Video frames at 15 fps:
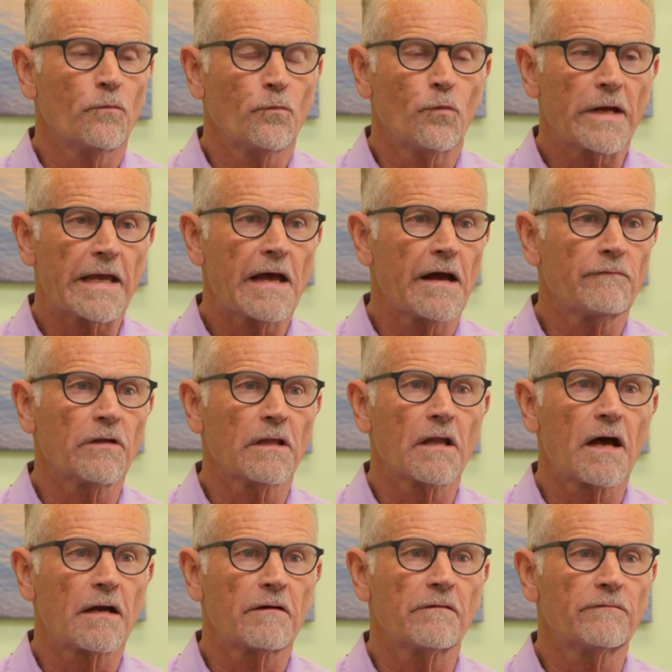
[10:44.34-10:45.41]
We have a
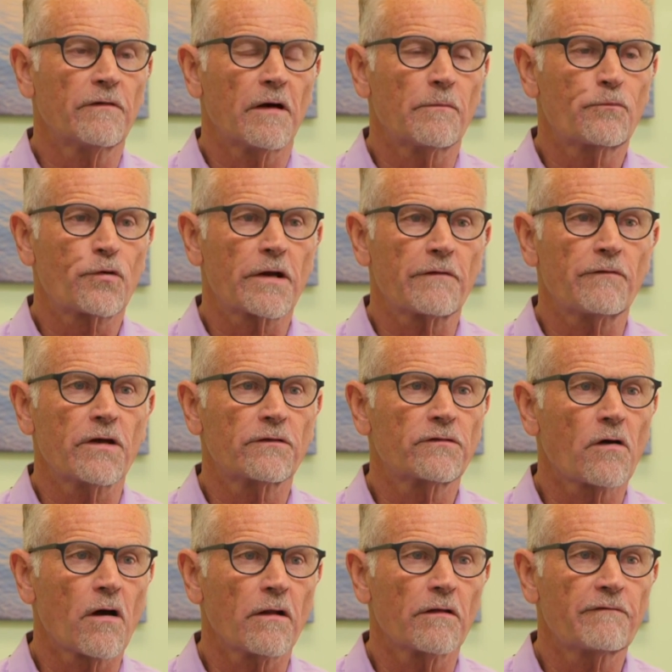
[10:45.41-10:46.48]
lot of previous
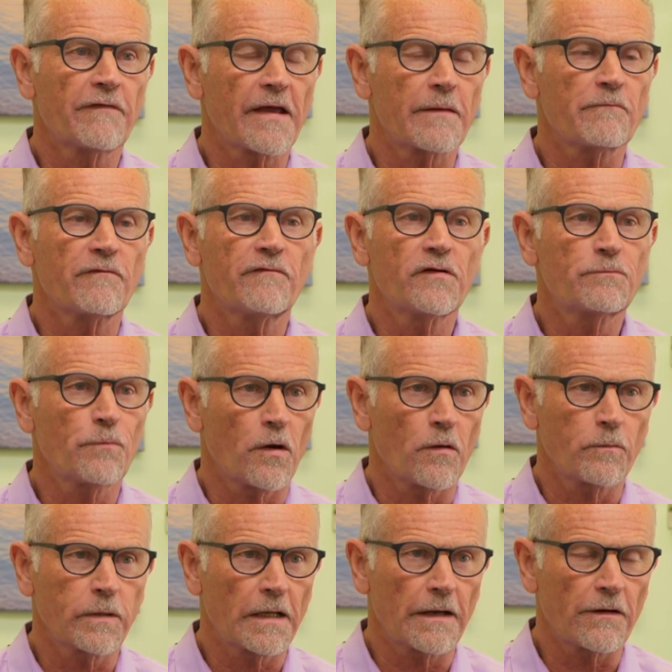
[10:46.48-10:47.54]
Hall of Fame
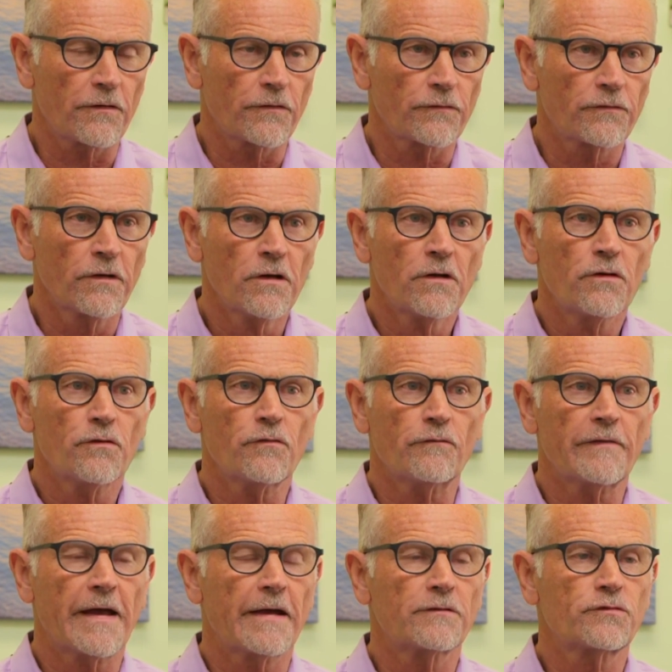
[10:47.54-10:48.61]
football players
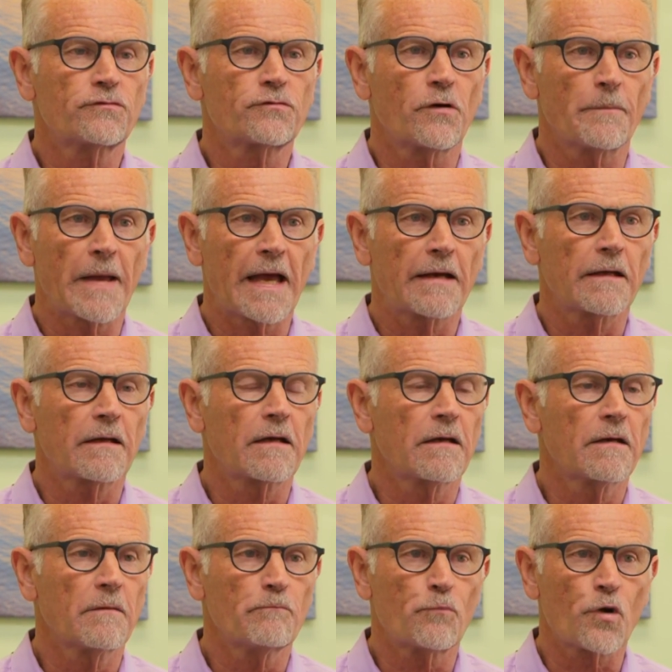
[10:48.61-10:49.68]
who've had traumatic
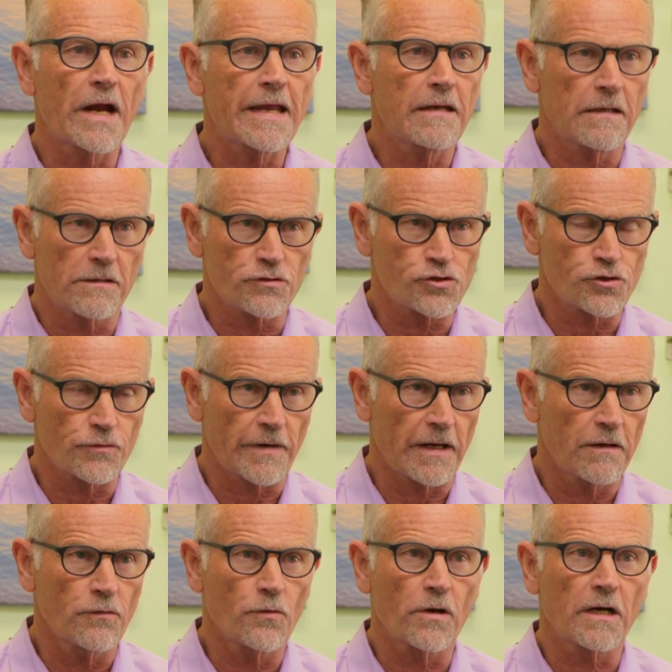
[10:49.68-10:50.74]
brain
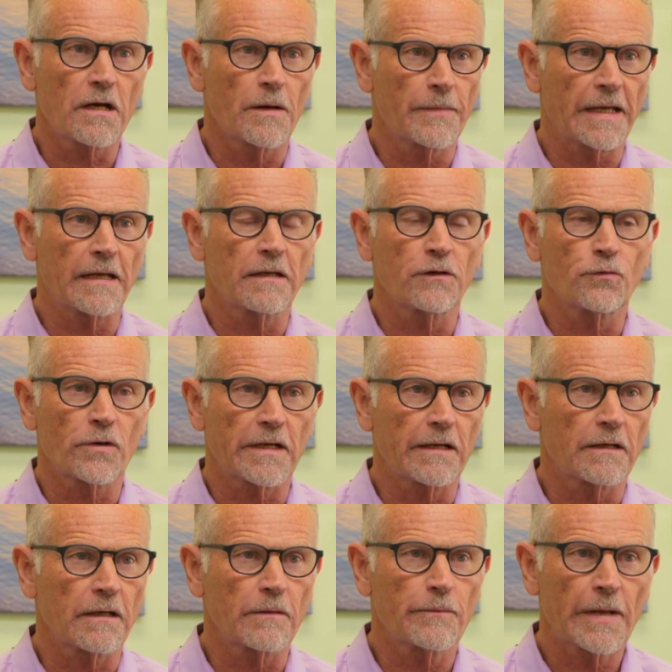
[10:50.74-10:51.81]
injury who are coming in who are
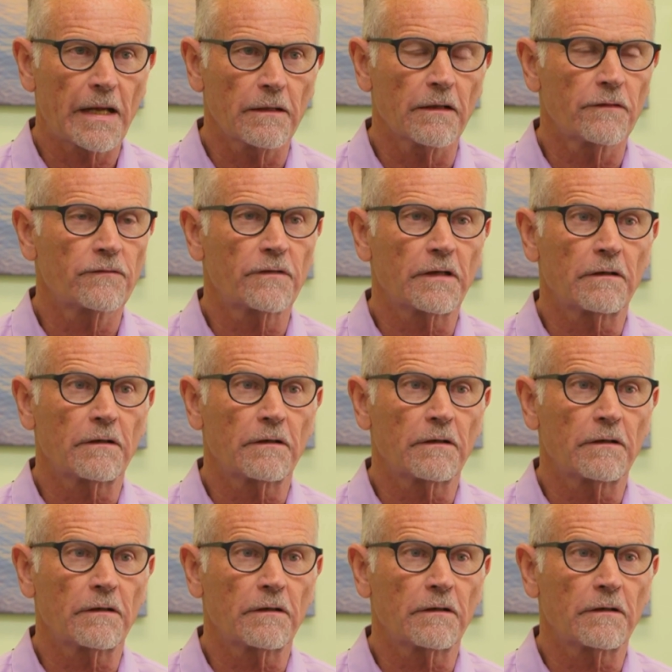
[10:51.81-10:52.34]
getting pellets.